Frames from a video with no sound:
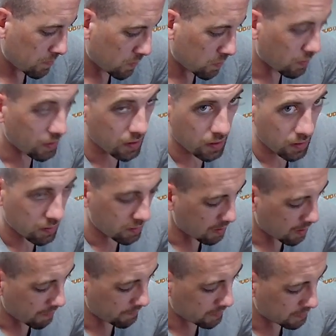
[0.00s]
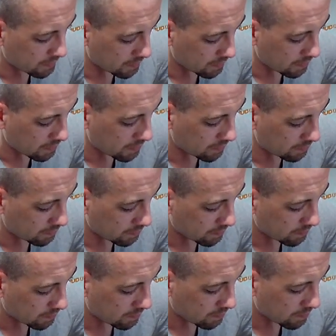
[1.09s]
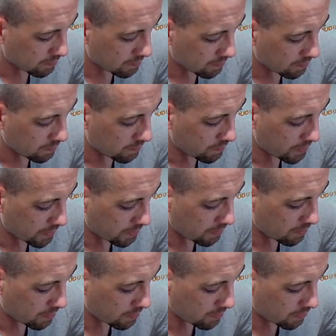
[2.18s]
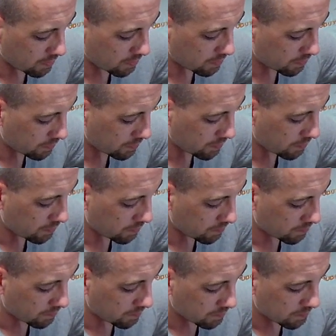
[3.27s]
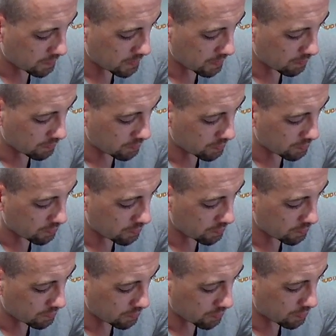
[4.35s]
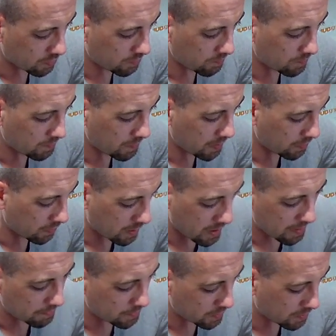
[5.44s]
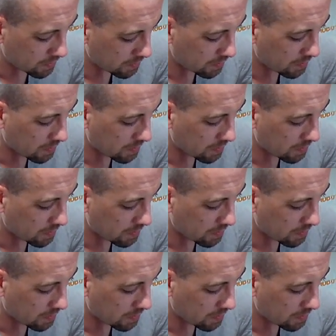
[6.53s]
Then obviously regular here, CO2, so you can make your options.